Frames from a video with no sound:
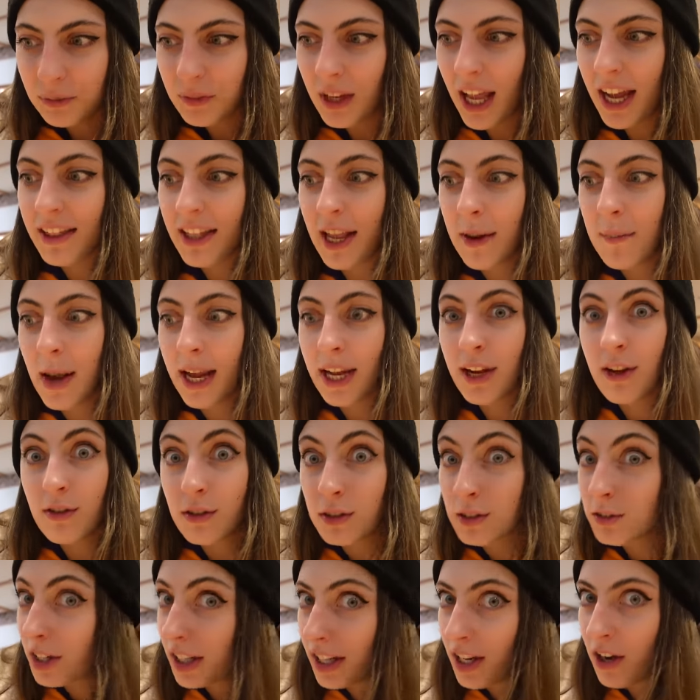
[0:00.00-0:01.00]
and they make it
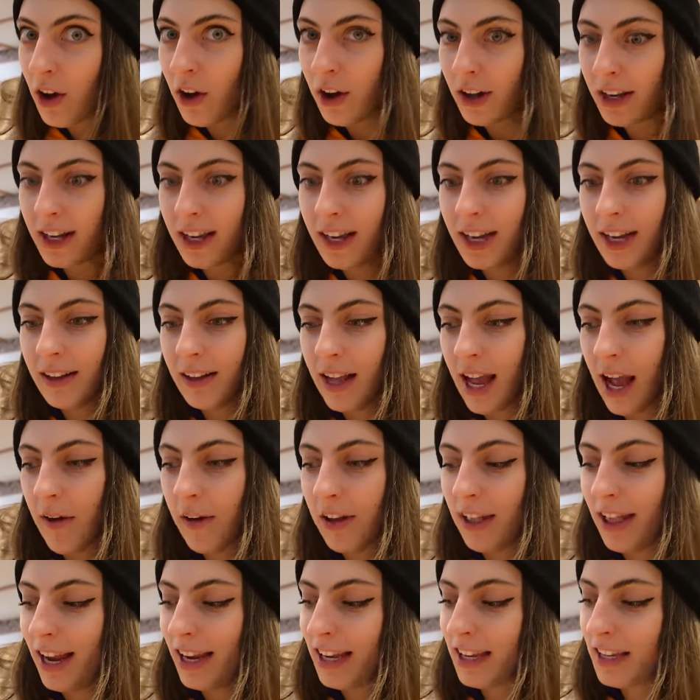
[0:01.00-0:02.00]
really hot here, how
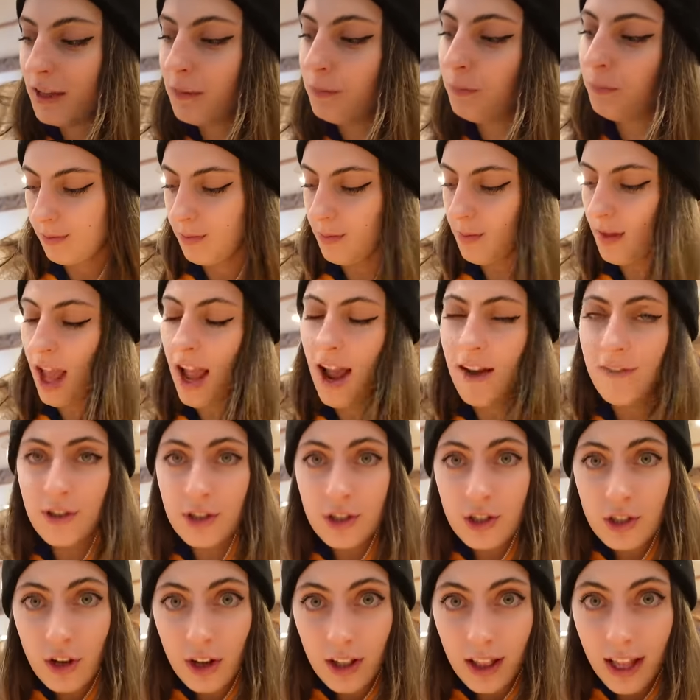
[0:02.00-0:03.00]
I like it. I've
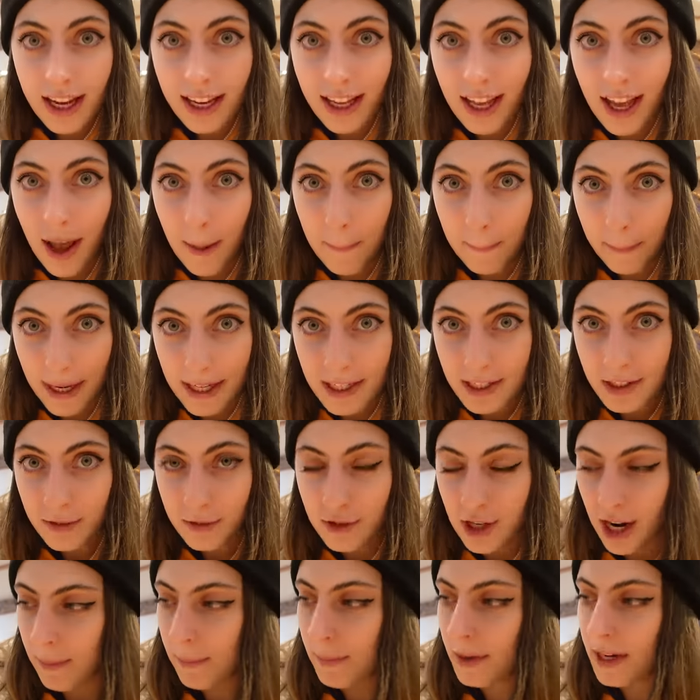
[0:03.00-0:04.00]
just got like a piece
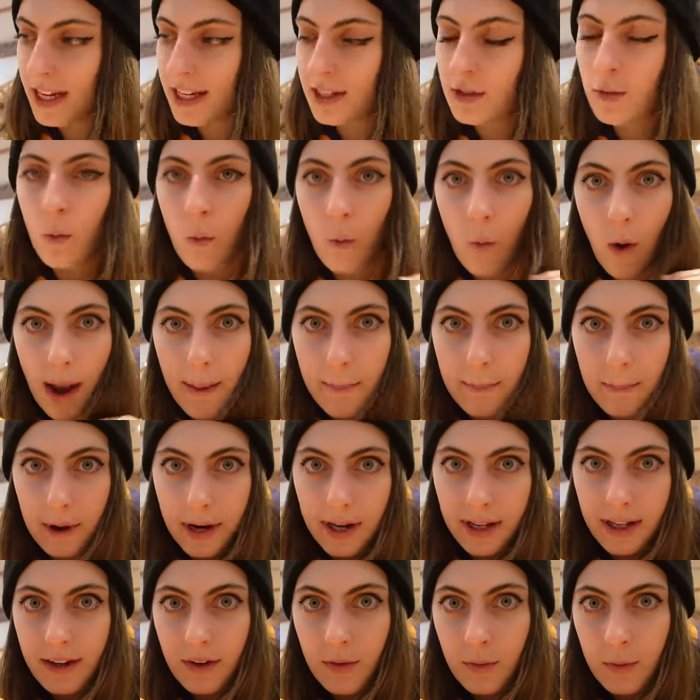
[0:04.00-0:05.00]
of Japanese white
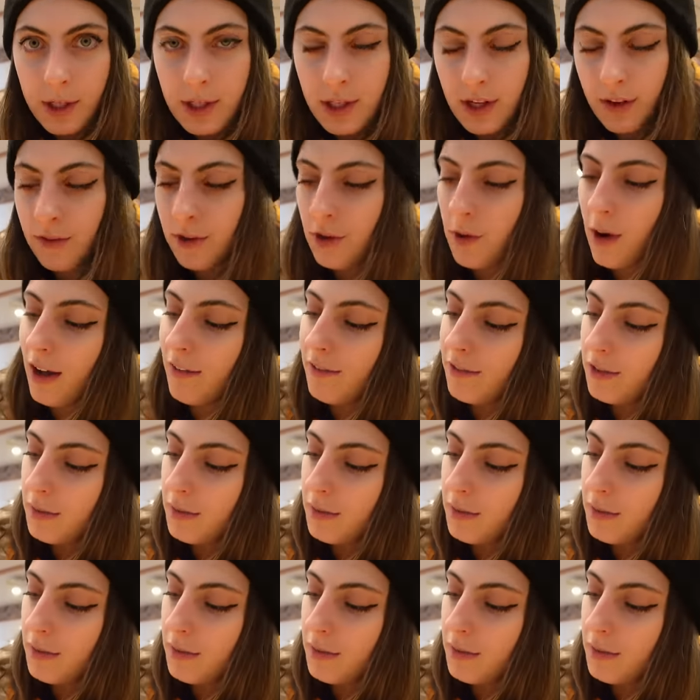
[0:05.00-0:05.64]
bread, which if you aren't